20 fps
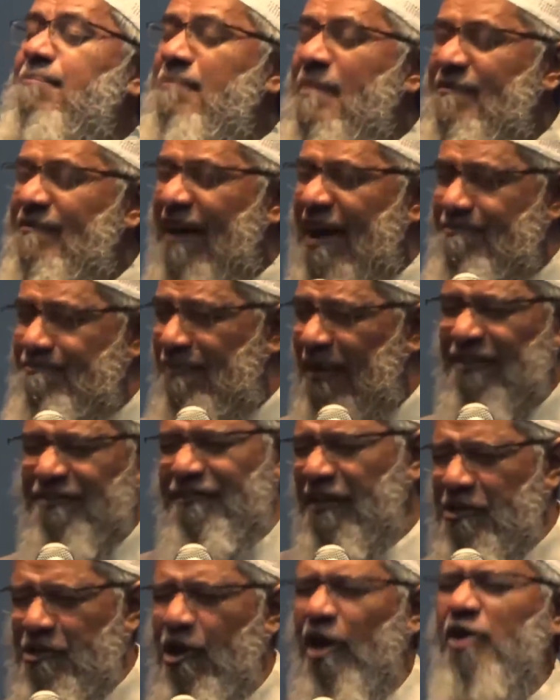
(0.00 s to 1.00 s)
me one
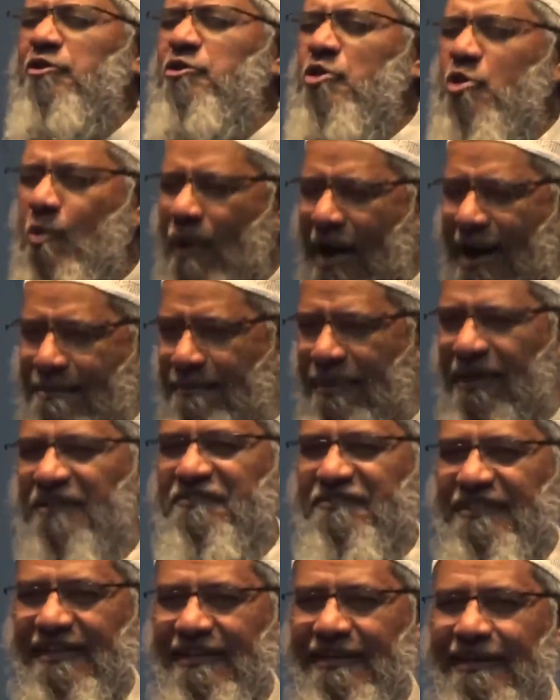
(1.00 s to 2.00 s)
person, not to one
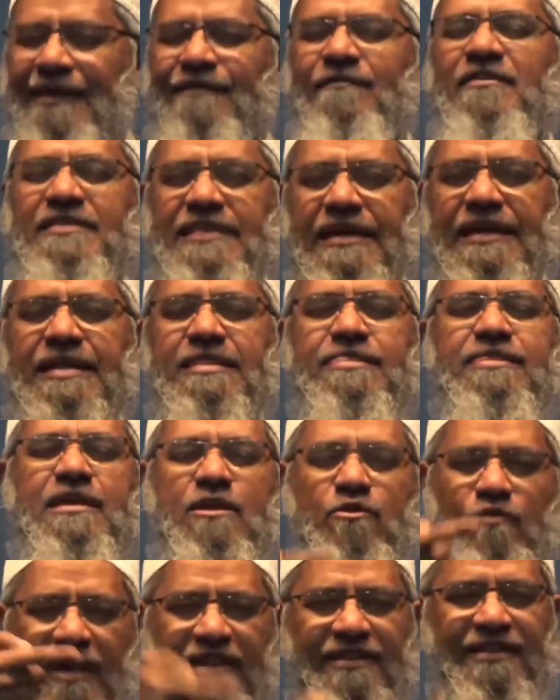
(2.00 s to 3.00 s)
person, with a
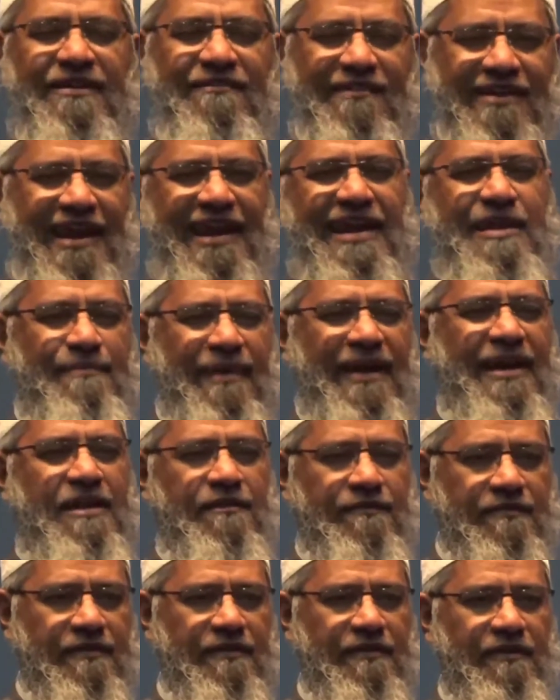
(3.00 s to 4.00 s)
receipt who has given any
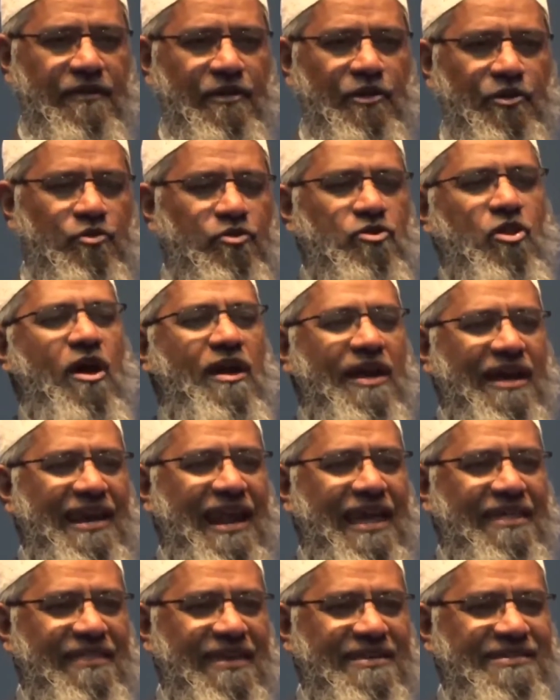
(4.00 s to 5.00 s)
money to the
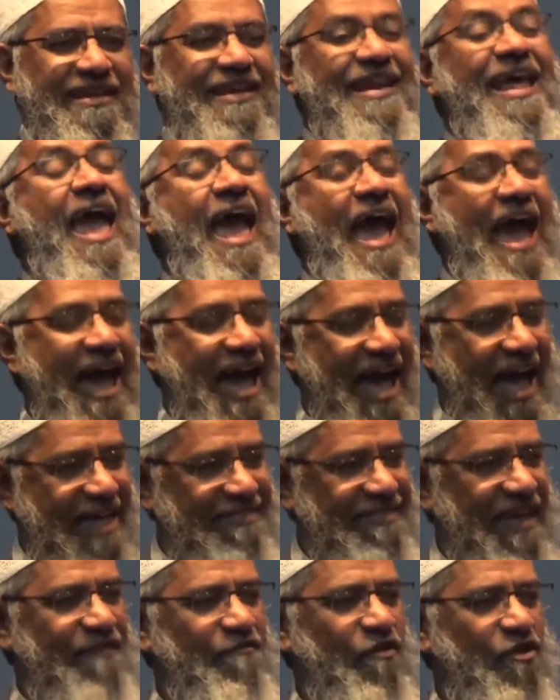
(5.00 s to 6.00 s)
organization,
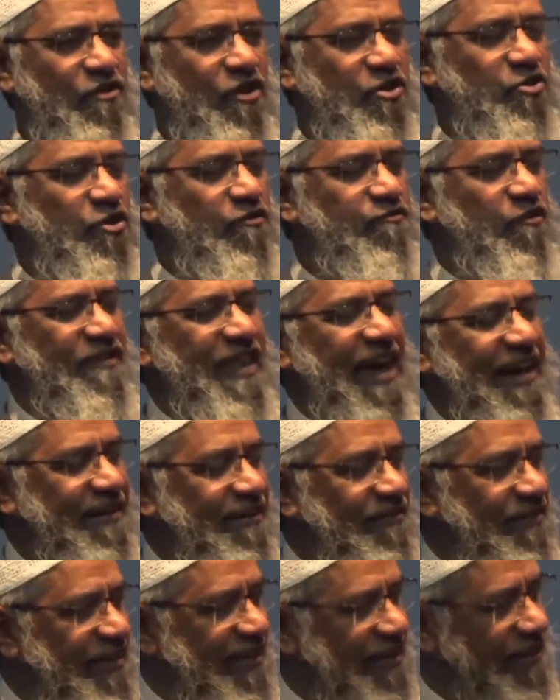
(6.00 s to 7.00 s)
and that was not used for the
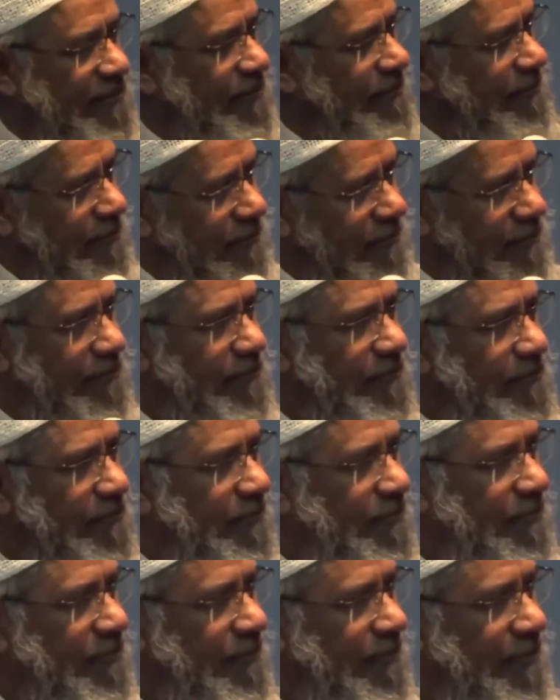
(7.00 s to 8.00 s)
activity.
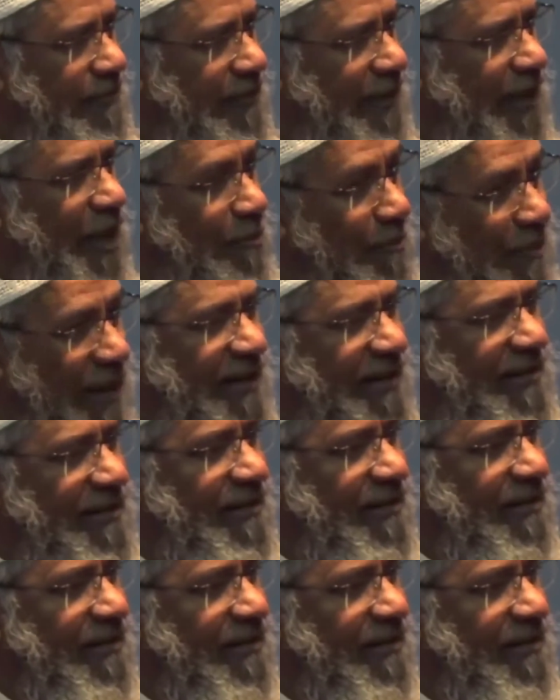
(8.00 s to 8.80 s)
But